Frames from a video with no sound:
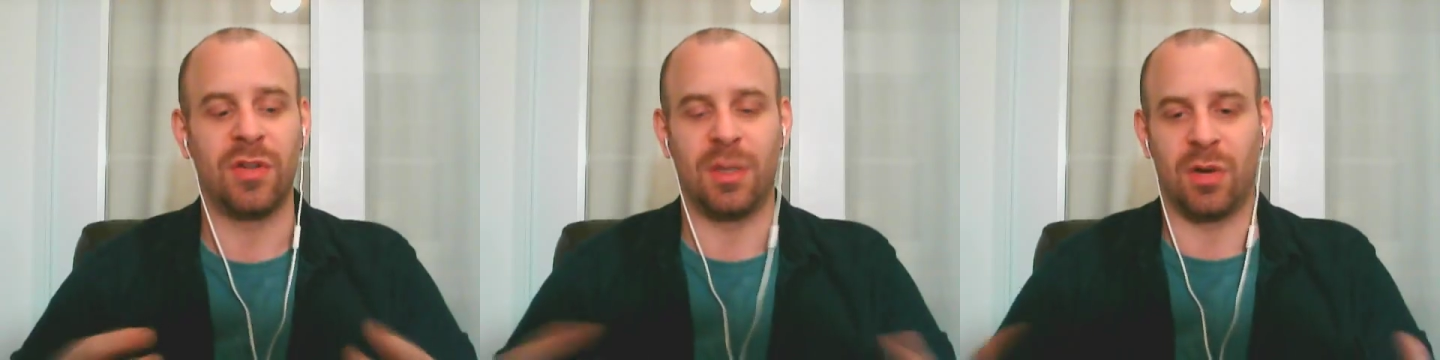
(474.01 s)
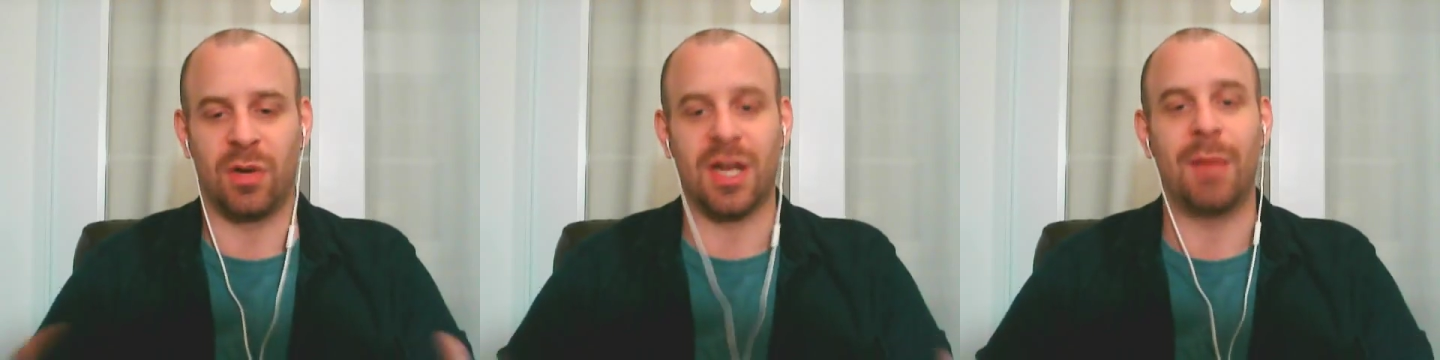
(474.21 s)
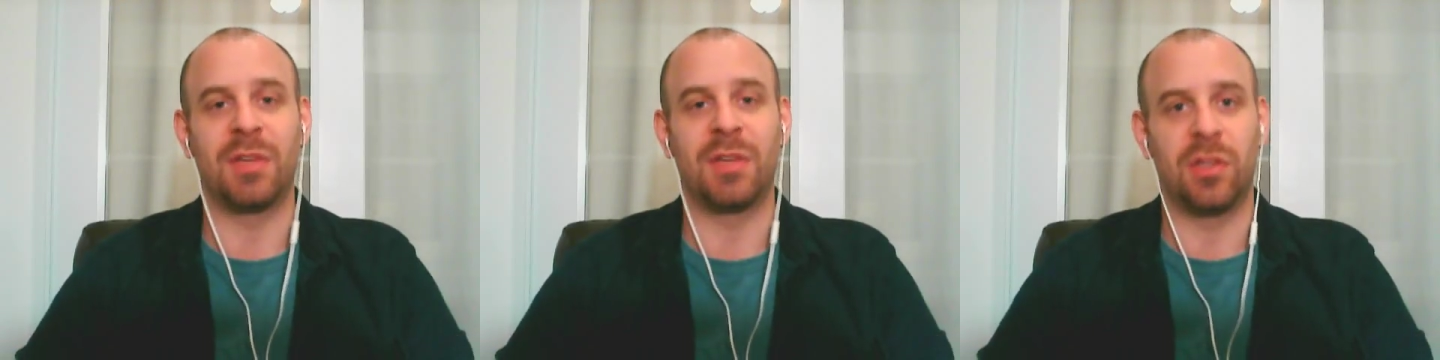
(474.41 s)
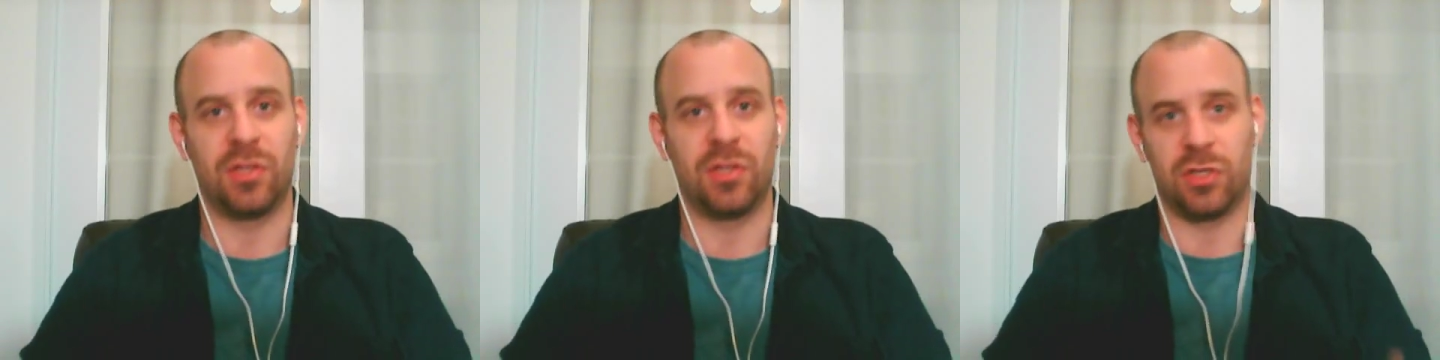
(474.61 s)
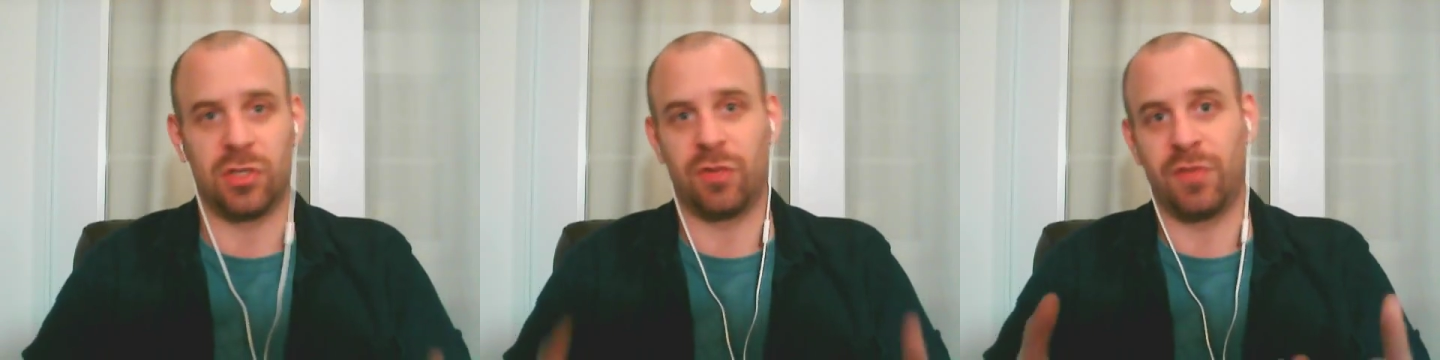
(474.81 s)
they are coming to
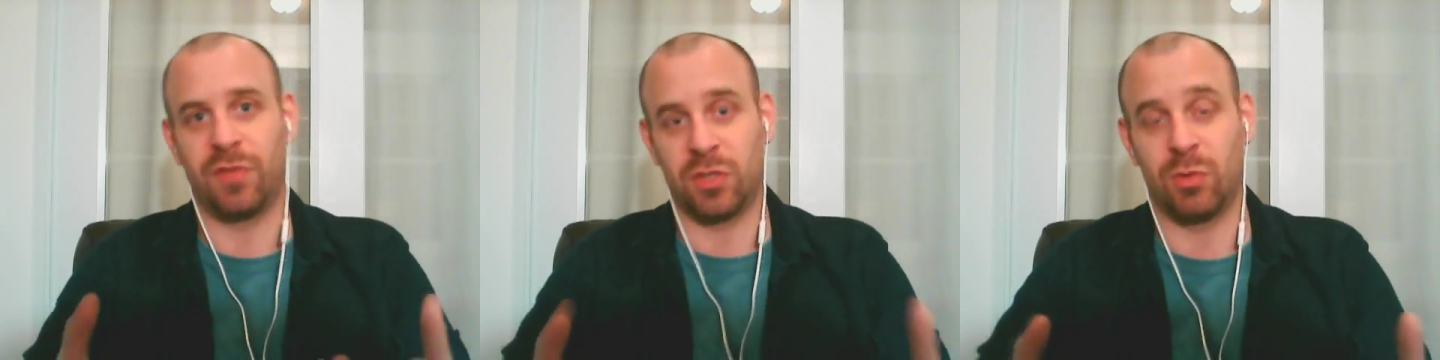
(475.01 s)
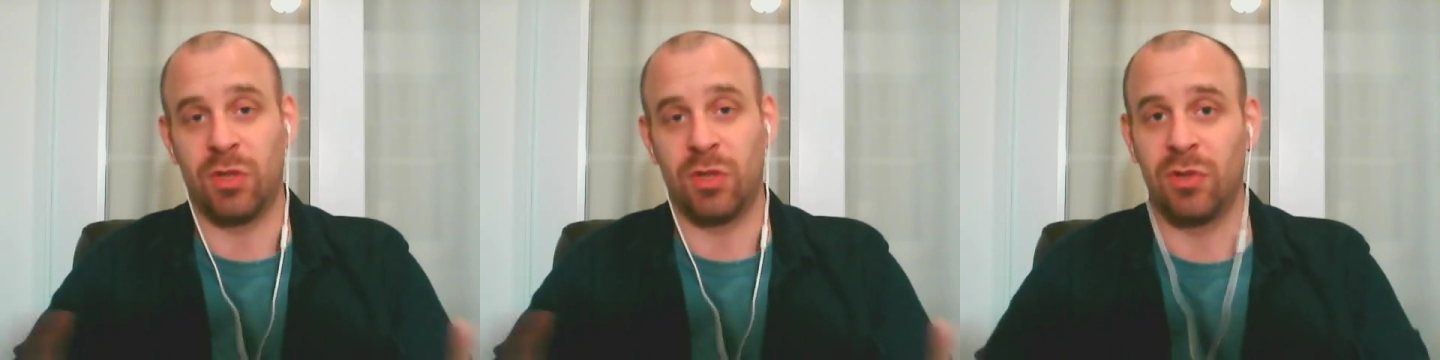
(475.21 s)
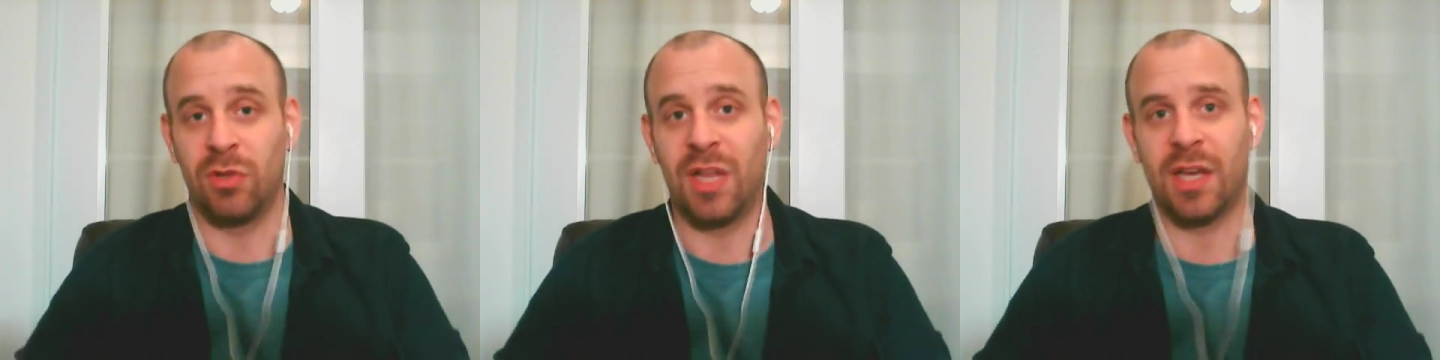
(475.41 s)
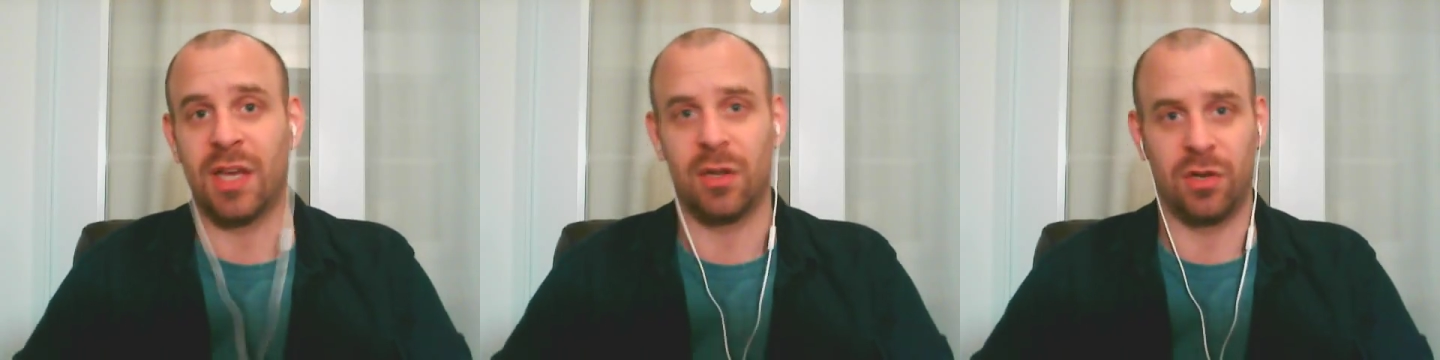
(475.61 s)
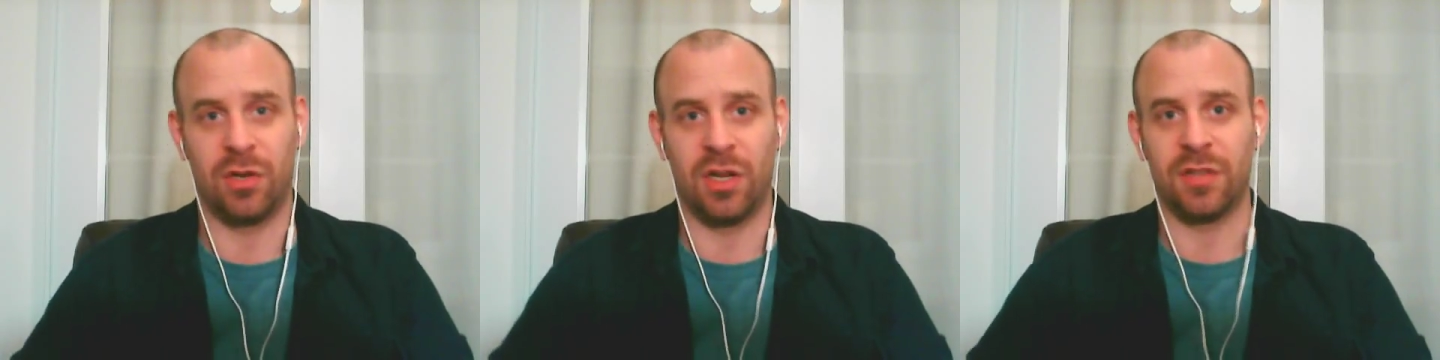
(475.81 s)
the surface, whether you like
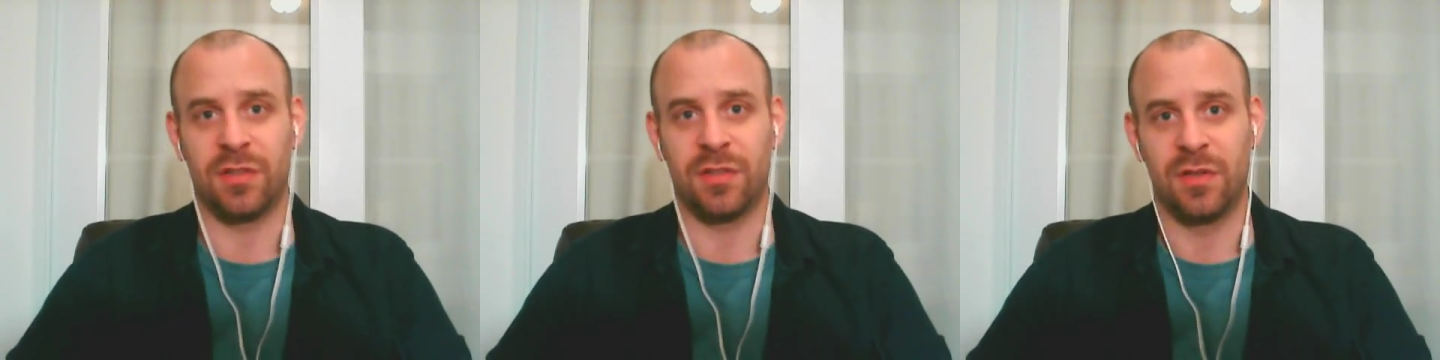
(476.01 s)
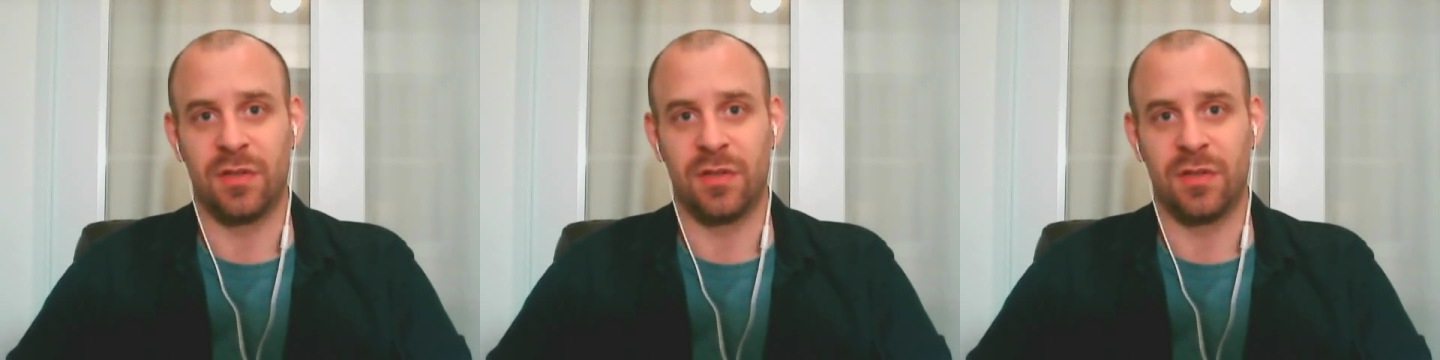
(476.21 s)
it or not.